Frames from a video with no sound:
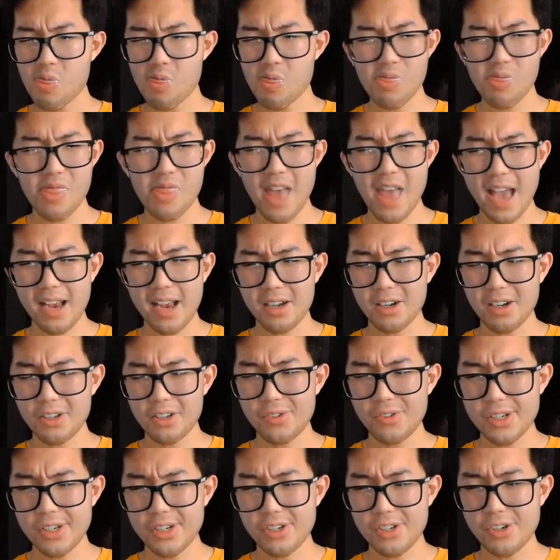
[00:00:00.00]
That
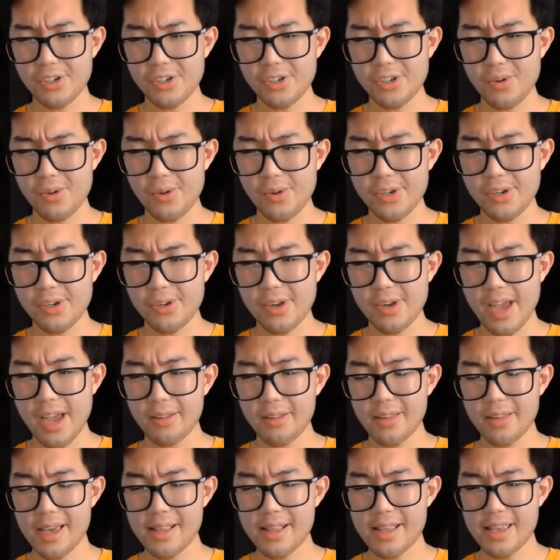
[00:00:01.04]
country is just going to
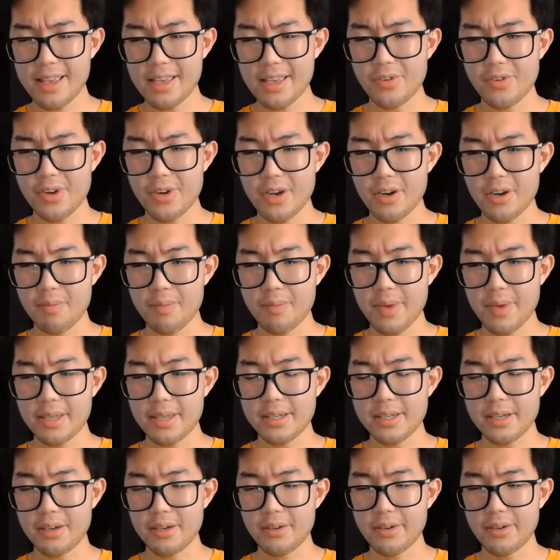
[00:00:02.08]
now let Israel
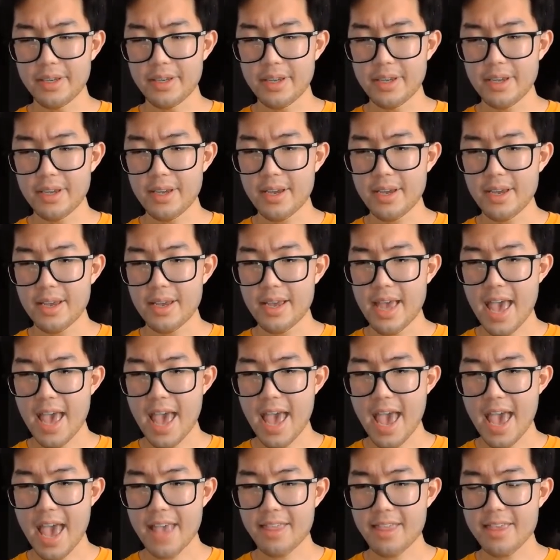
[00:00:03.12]
basically
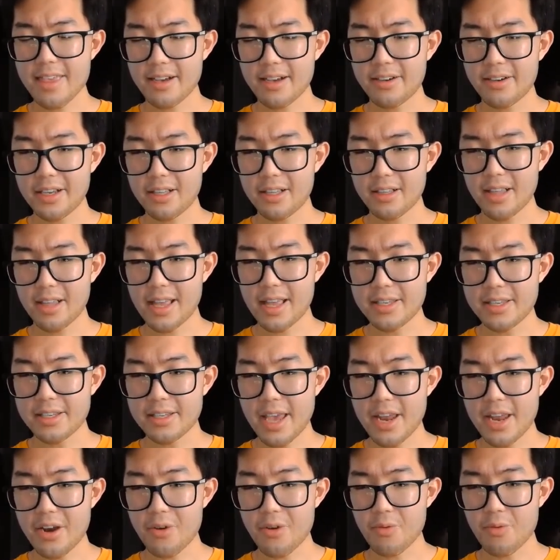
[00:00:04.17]
ethnically cleanse
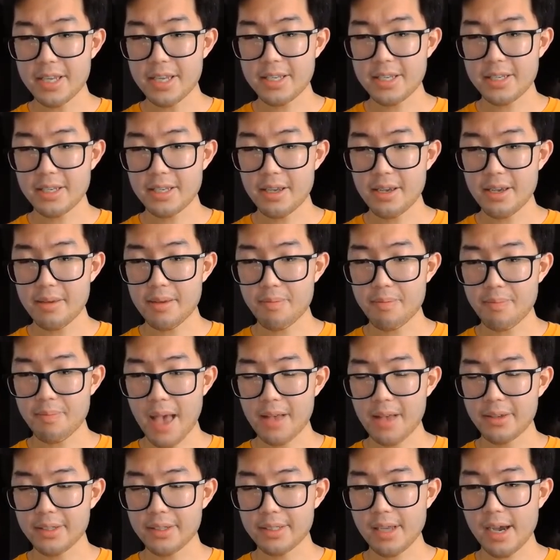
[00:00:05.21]
and erase
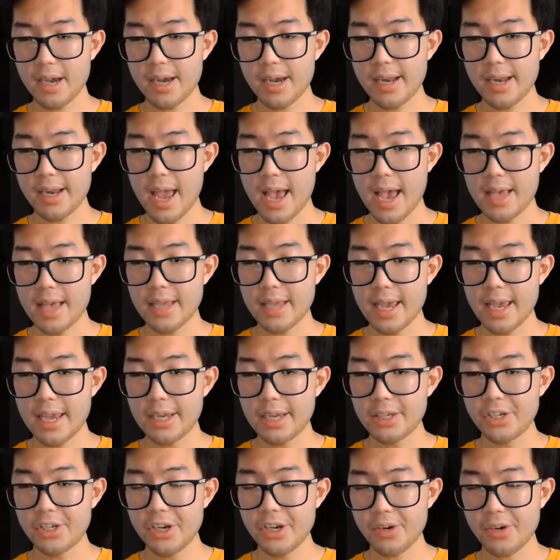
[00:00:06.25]
Palestine as
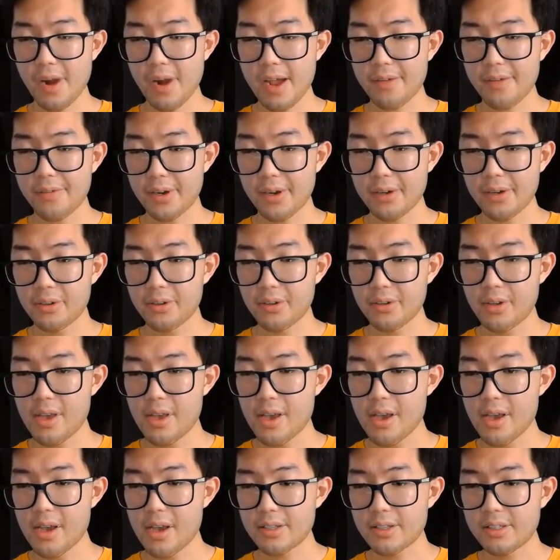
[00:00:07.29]
a geographical,
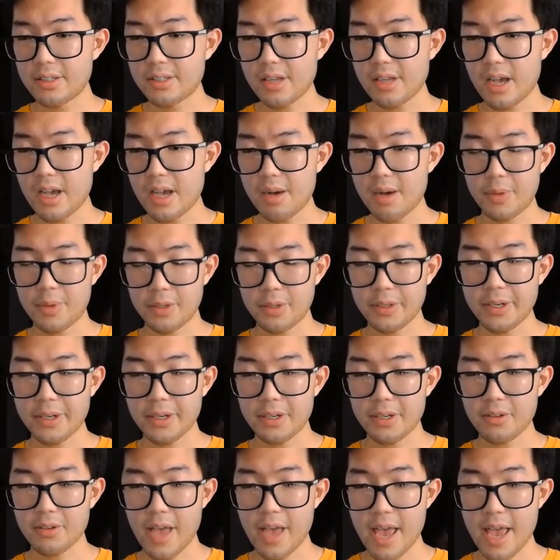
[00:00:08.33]

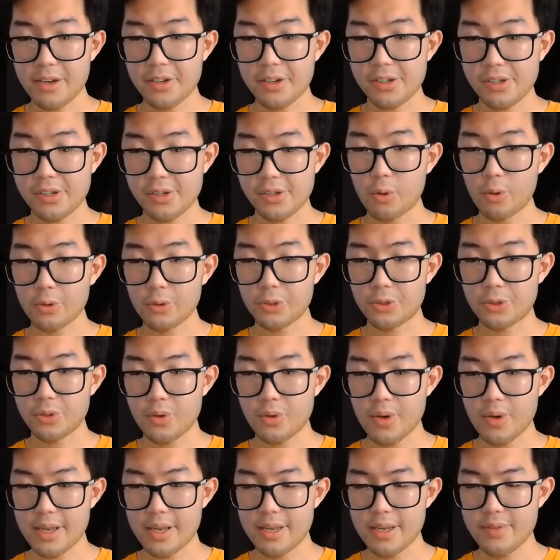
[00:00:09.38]
political, and just
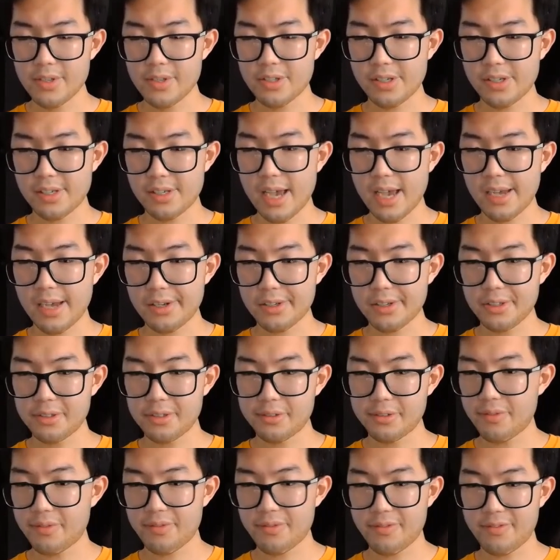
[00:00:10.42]
cultural, and even
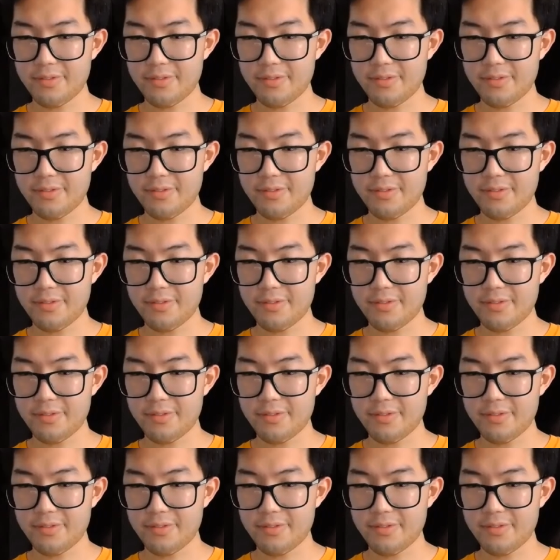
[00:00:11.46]
societal